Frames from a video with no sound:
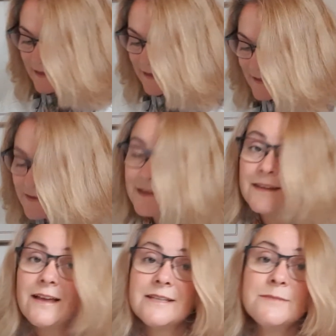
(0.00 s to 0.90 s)
And then
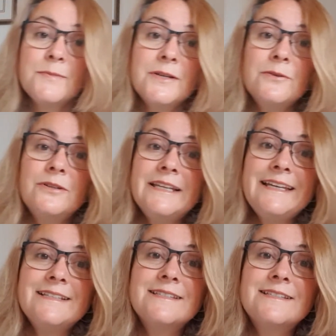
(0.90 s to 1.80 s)
last but not
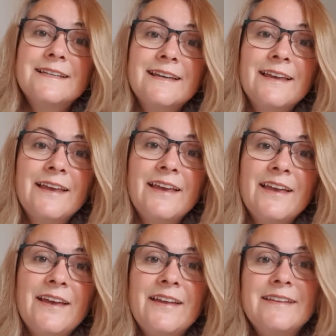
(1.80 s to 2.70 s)
least,
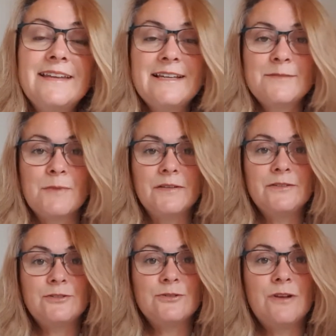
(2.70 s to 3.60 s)
next
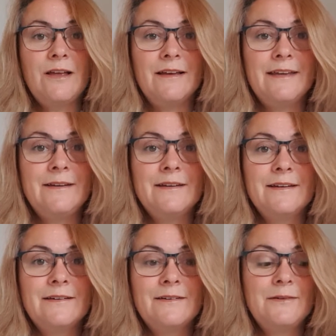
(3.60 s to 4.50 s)
month, July,
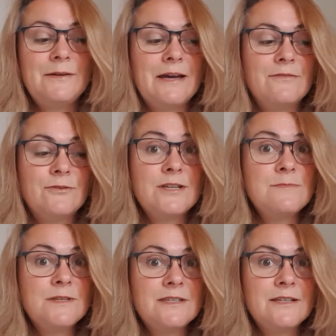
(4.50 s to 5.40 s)
we have
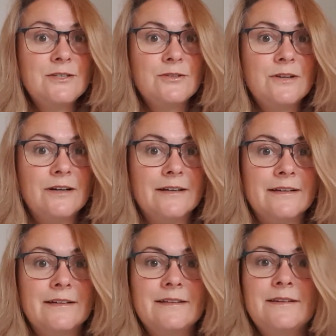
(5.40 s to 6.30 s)
Christmas in July.
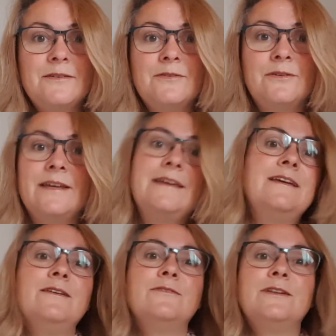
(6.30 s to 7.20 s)
I don't know
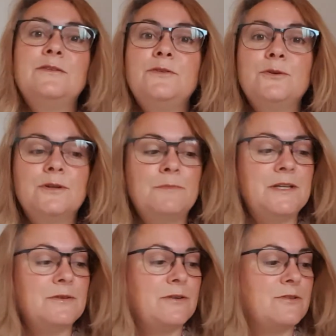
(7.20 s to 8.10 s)
if any of you are going to be
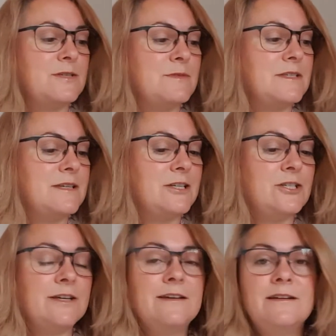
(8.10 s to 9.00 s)
doing Christmas
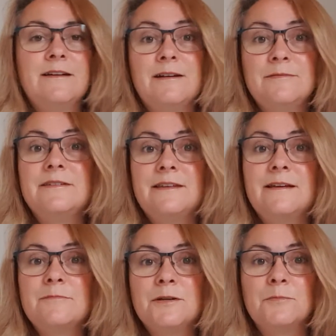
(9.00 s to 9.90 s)
stitching. I think
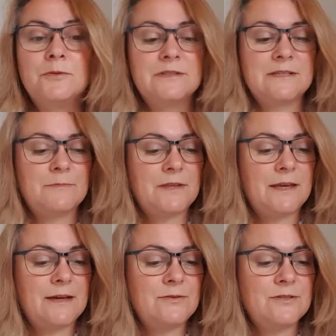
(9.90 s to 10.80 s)
I'm going to pull something
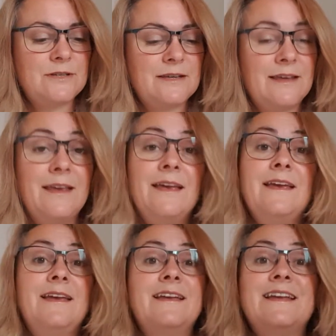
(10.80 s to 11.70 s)
out.
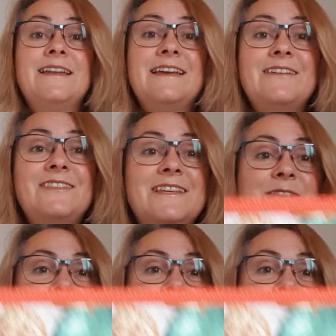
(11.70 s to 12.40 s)
And I have this